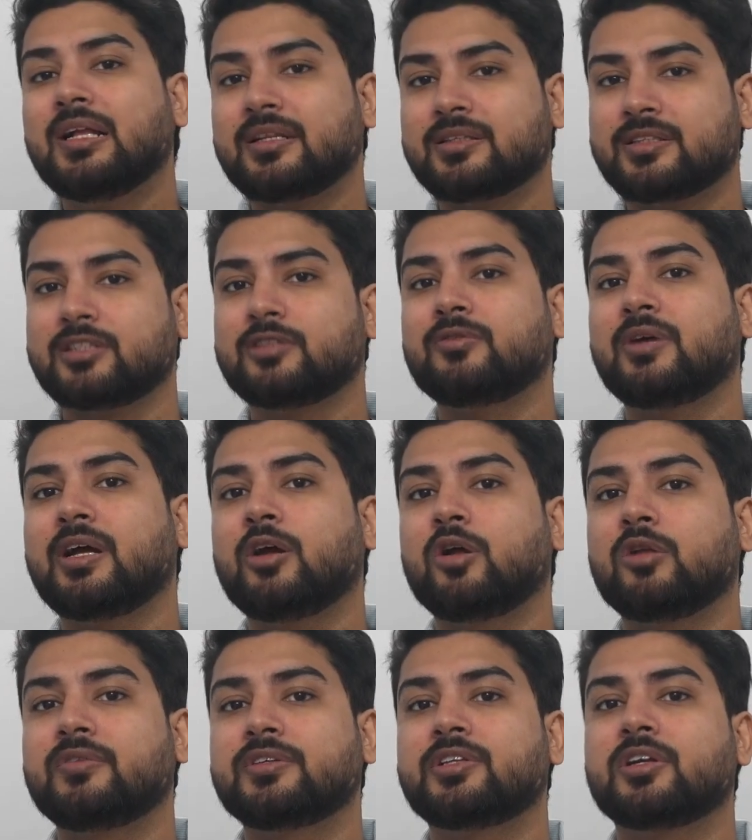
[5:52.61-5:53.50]
This is why I
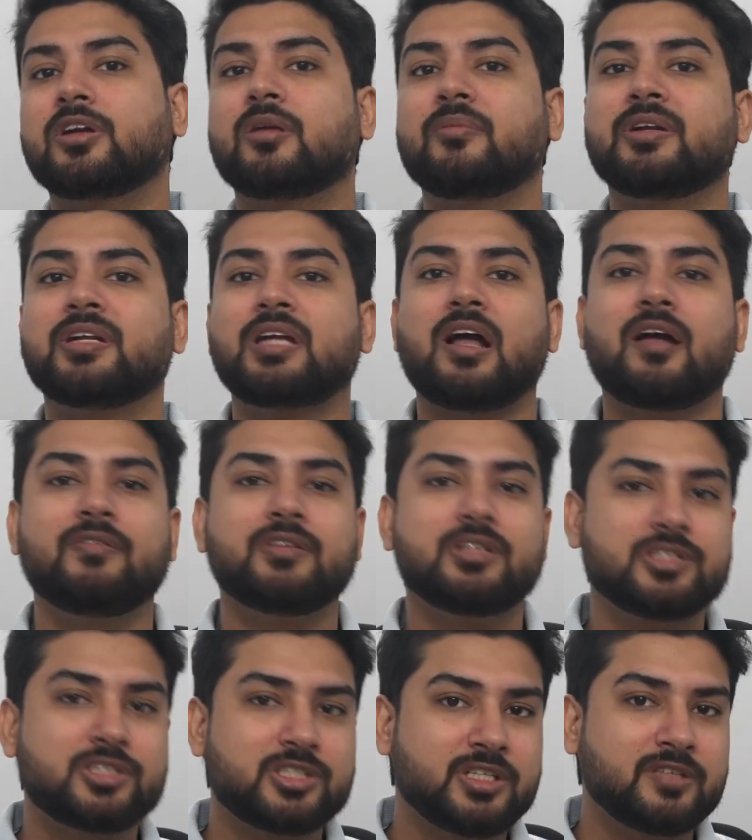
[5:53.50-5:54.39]
always recommend have an
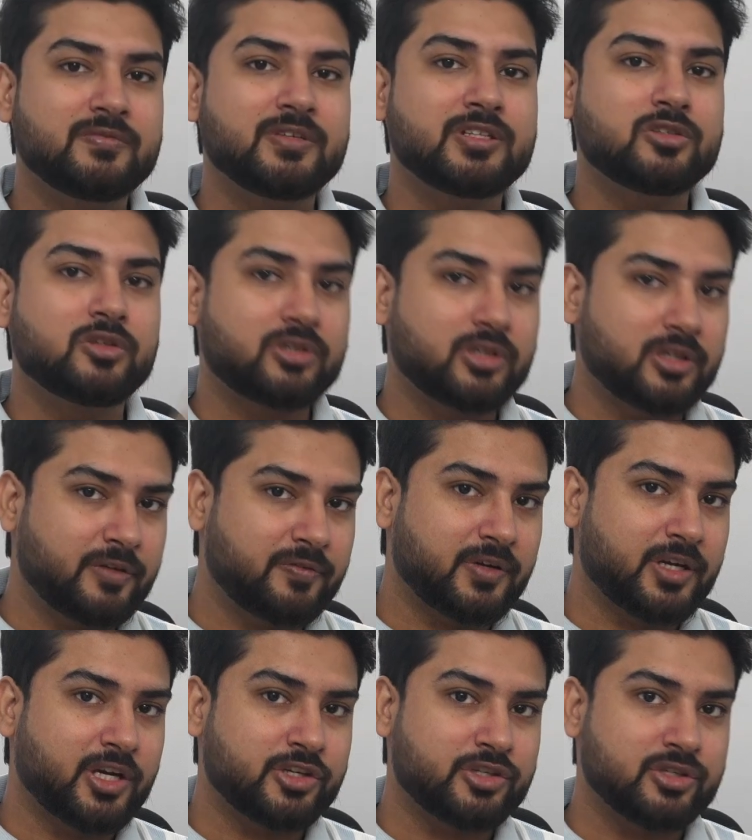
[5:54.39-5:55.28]
achievements or
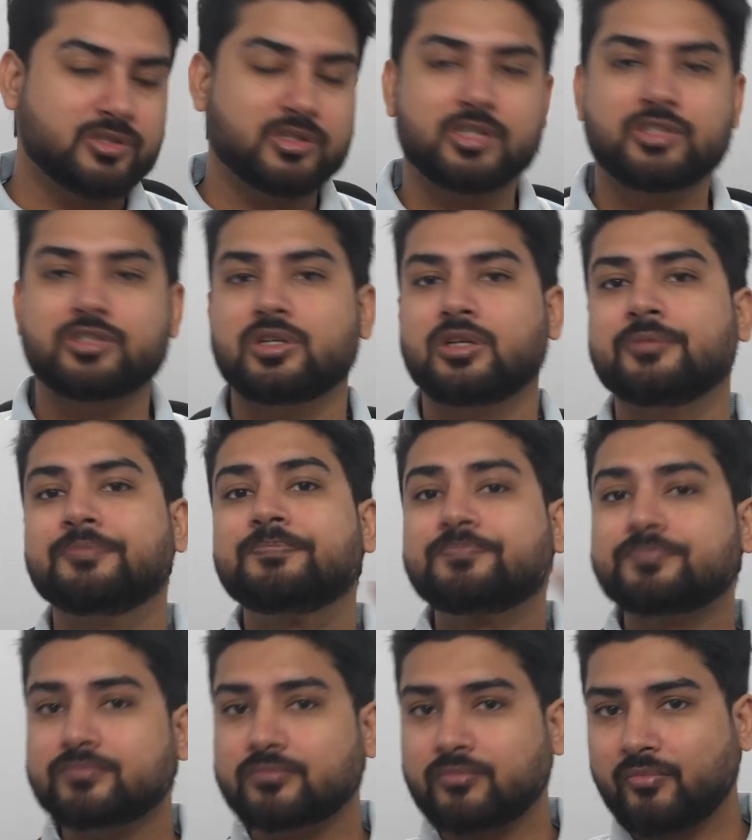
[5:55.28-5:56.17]
certification section
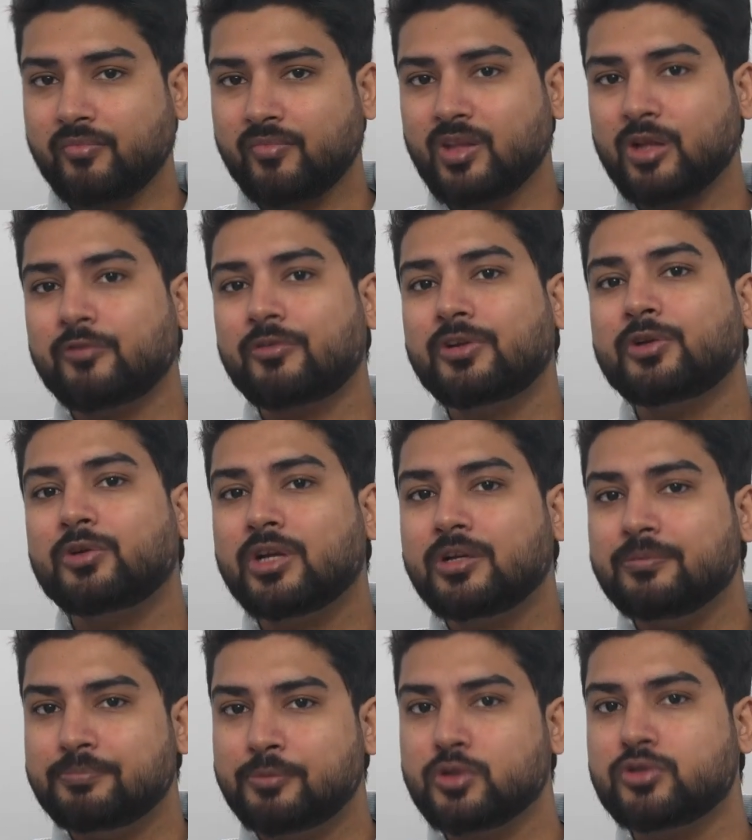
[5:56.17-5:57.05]
where you
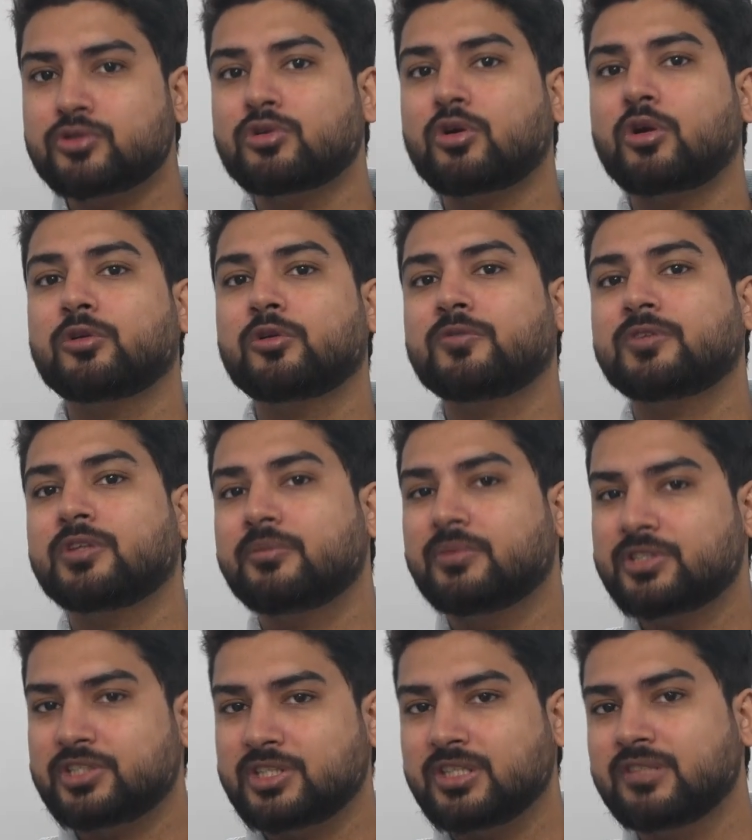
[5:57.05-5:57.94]
can put sort of some
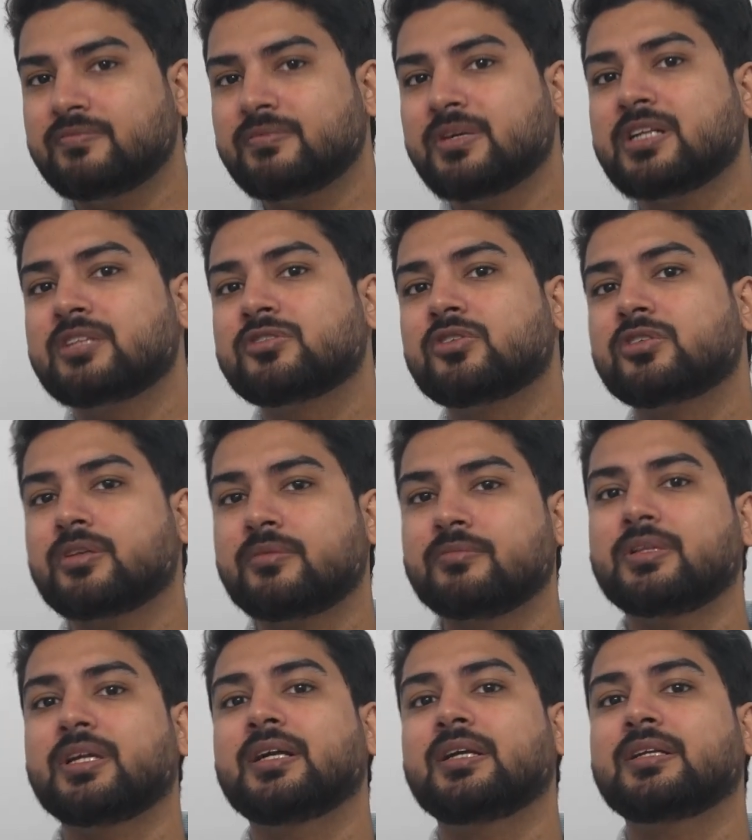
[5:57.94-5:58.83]
achievements or
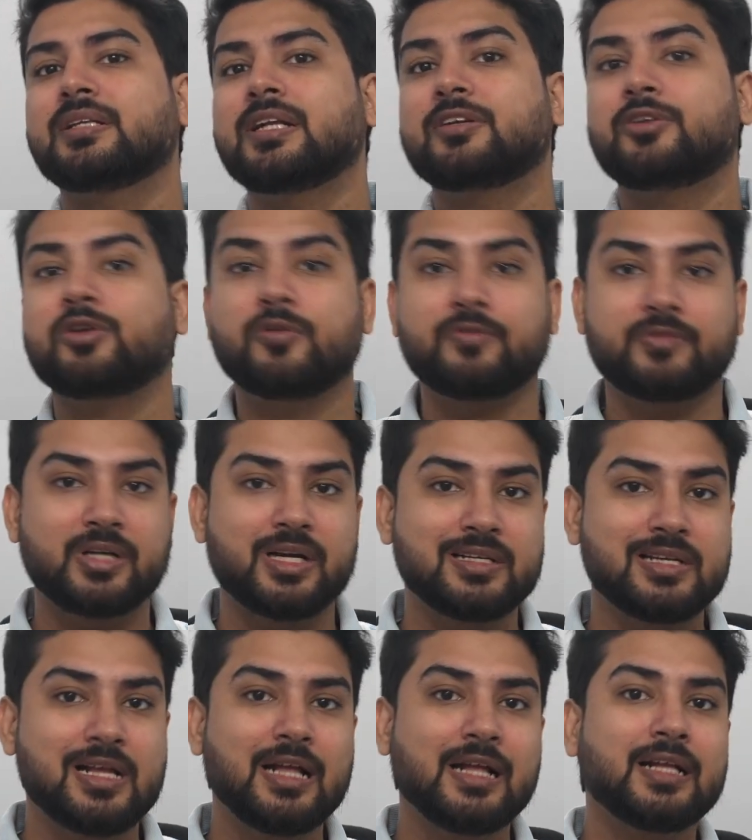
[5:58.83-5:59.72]
something that you've
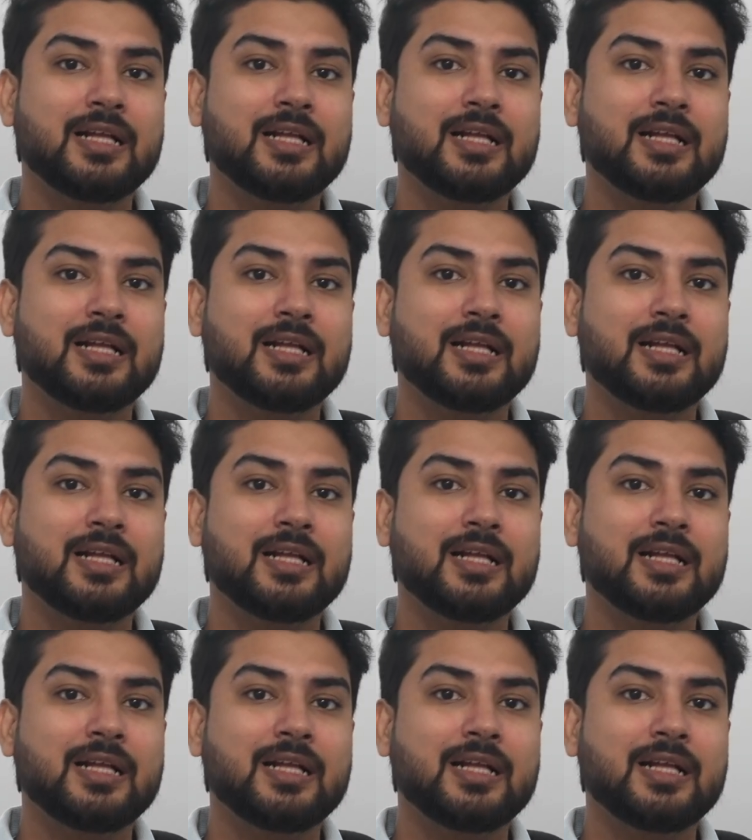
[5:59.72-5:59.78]
done